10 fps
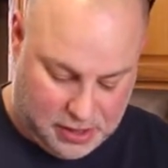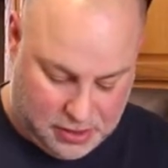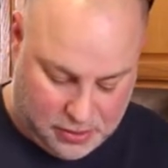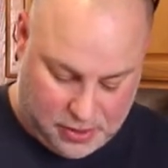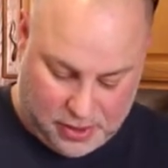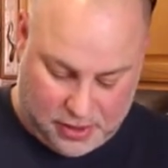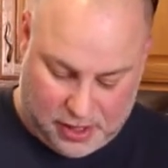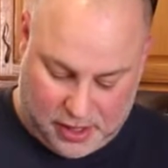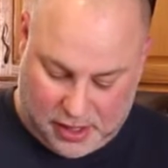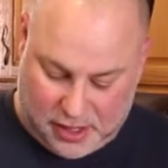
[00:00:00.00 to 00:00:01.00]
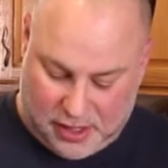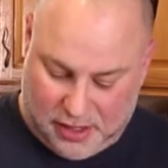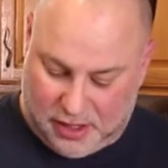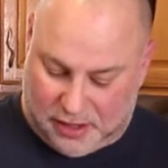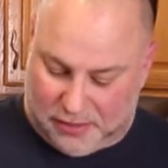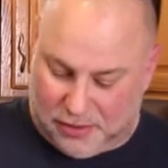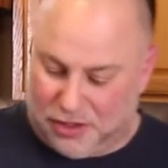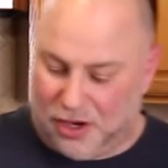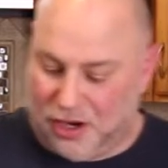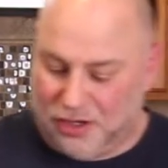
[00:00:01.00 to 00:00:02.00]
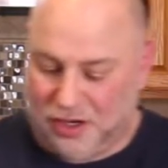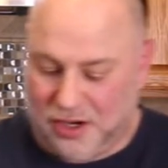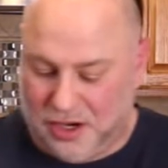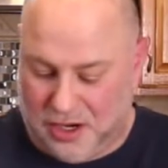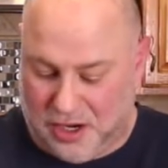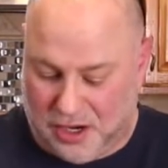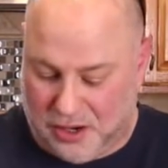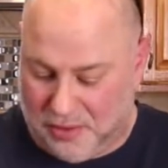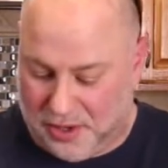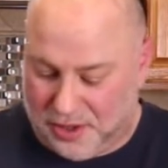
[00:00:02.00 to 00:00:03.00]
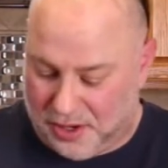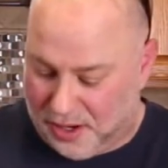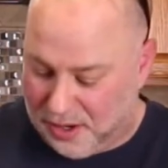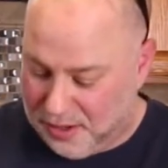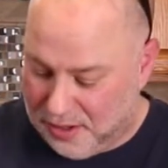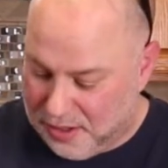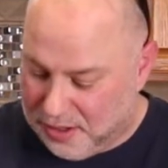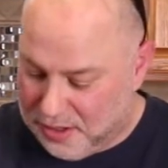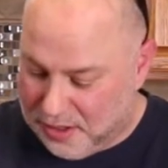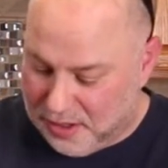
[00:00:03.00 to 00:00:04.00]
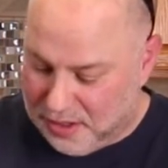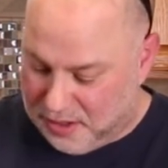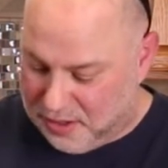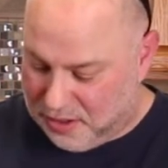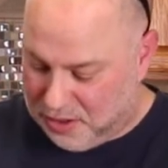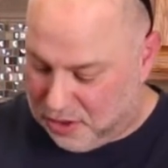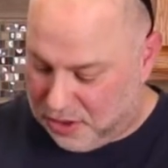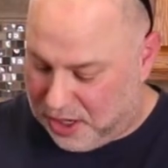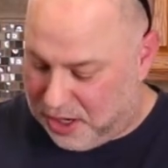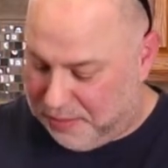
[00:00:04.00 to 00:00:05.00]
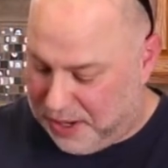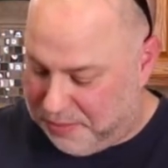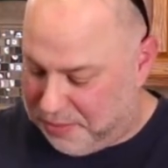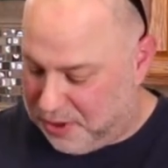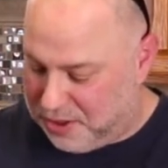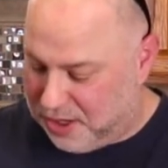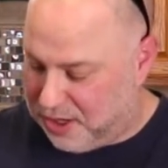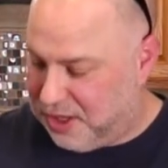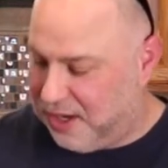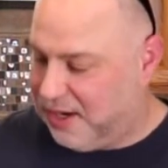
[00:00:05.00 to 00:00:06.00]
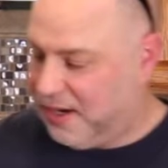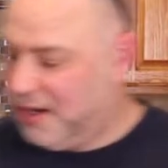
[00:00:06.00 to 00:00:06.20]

the oil in, kind of massage it in here with our cooking paintbrush like thing.